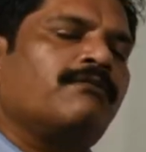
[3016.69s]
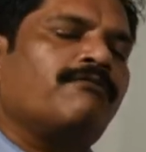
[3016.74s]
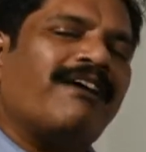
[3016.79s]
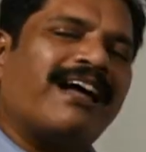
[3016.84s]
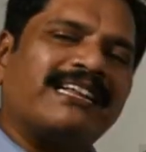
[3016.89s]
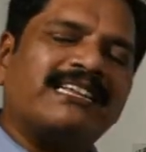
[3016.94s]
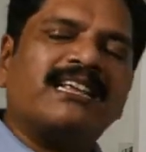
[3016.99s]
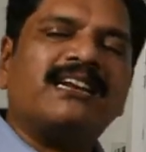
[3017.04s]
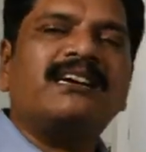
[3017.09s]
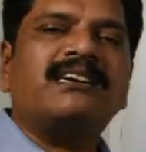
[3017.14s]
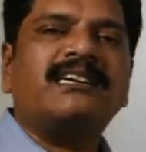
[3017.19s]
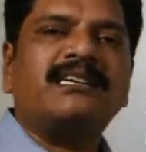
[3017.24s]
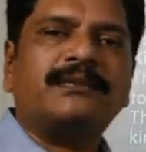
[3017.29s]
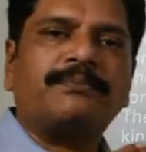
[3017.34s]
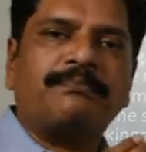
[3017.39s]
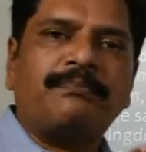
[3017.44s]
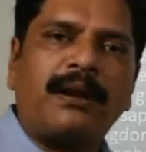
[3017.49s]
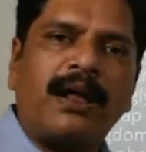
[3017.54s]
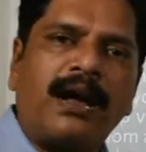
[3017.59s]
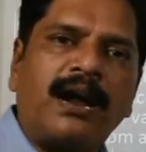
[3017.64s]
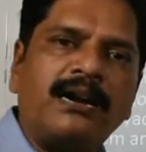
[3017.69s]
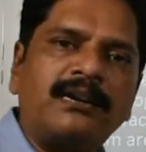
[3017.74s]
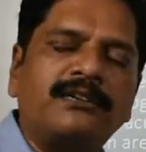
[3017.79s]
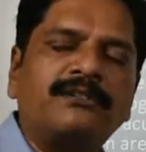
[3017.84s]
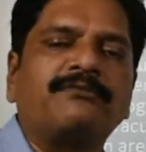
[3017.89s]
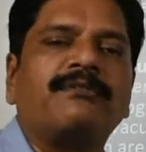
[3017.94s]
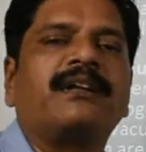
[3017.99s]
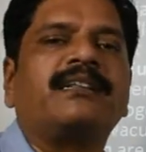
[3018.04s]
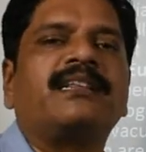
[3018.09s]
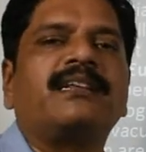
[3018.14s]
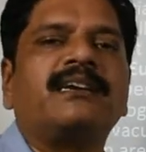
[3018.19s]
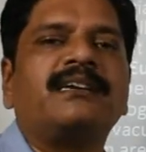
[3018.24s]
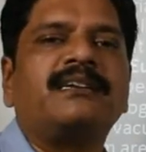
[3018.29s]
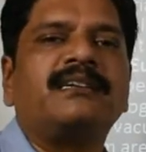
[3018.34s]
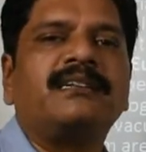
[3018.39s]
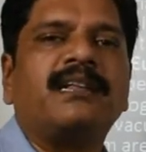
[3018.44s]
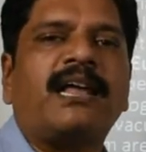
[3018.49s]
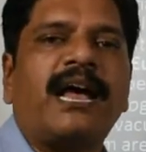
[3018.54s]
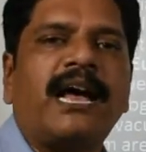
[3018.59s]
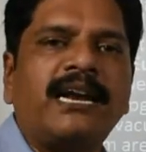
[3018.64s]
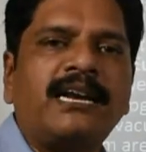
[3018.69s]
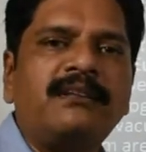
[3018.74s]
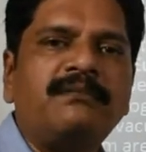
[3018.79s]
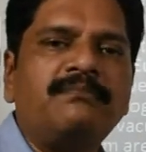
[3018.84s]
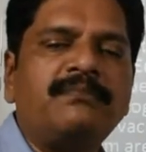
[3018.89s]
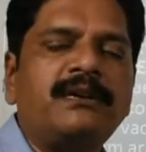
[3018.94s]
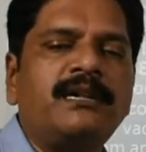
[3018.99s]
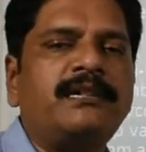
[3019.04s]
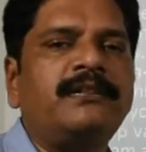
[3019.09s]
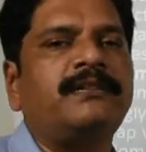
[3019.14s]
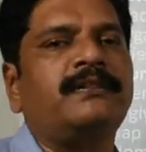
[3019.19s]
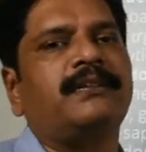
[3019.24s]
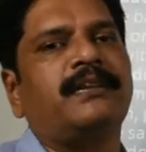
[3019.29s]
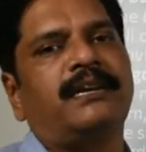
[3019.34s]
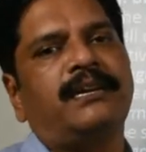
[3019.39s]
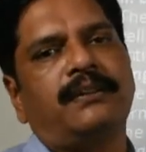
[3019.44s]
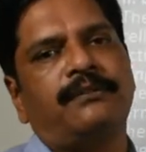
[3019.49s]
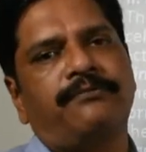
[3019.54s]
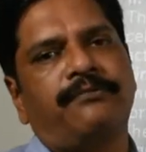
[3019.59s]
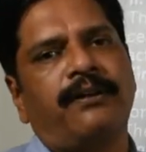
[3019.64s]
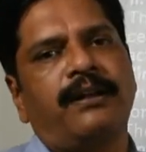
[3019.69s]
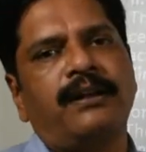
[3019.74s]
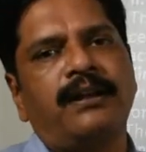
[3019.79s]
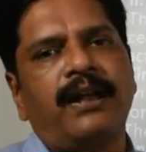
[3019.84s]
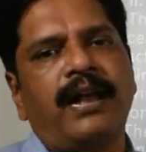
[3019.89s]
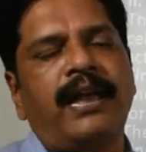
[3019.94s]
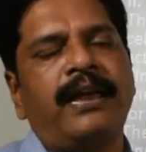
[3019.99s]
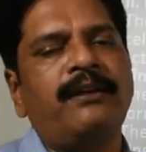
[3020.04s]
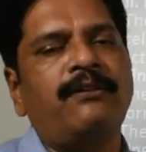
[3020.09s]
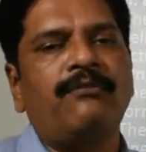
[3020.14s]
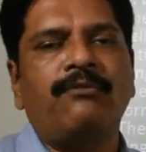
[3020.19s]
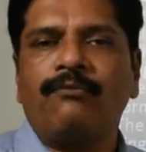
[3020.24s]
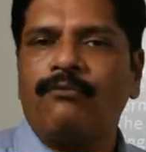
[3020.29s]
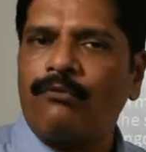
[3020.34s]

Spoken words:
whether it is plants, whether it is animals, it is fungi,